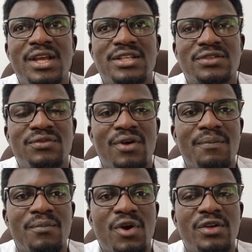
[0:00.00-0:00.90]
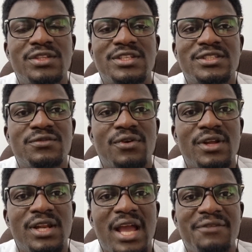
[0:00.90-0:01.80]
Is it for a month? Is it for a
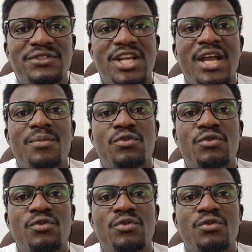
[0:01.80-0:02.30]
lifetime?